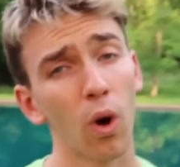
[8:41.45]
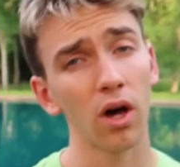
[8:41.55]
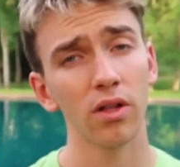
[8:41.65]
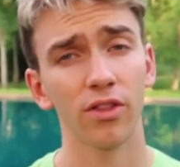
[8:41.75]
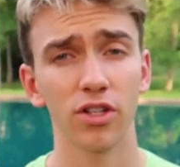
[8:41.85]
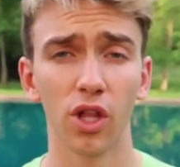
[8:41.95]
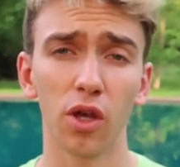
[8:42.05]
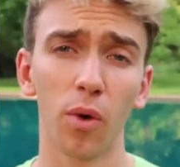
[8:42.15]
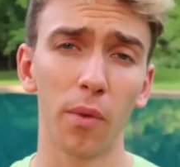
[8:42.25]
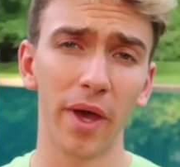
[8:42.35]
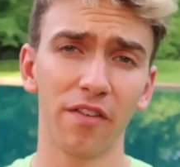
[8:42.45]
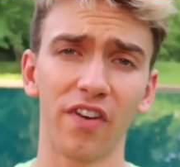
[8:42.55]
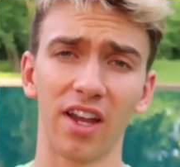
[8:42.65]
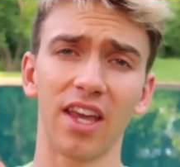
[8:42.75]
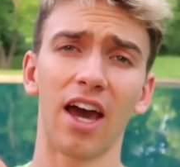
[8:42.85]
Well, there's only one way to
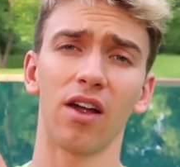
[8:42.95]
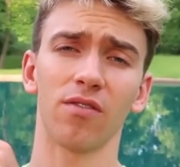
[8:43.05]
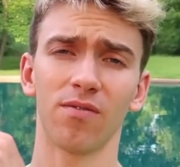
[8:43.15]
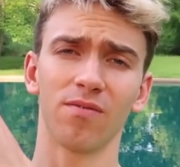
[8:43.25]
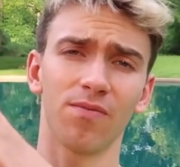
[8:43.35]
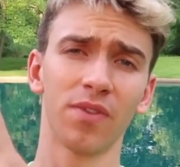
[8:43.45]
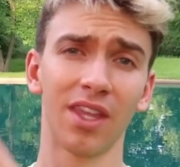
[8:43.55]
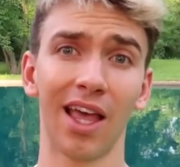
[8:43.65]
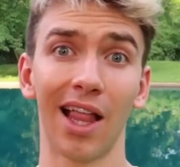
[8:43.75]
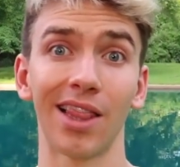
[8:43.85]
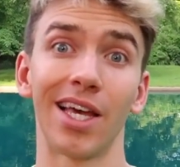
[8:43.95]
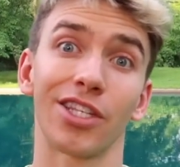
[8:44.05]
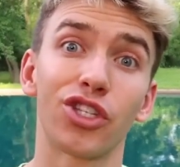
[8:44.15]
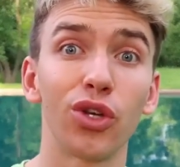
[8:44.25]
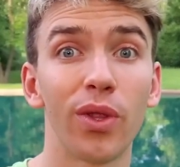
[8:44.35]
find out.
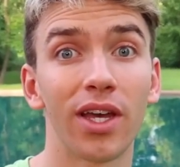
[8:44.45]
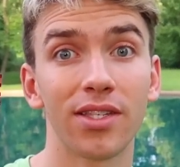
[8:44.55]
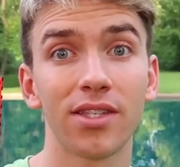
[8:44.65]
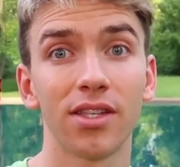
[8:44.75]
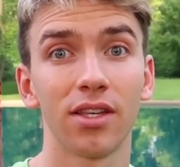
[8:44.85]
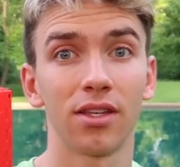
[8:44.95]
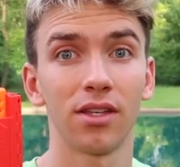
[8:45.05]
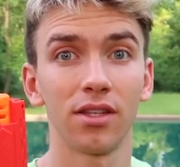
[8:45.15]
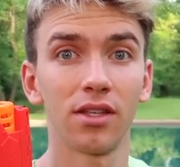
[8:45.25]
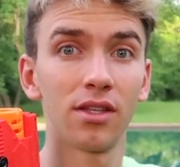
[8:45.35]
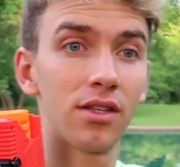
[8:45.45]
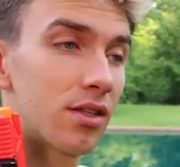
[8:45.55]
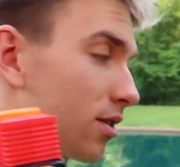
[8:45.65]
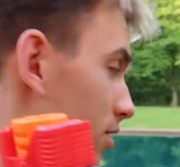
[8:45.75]
Let's do this. All right, Steve, let's see what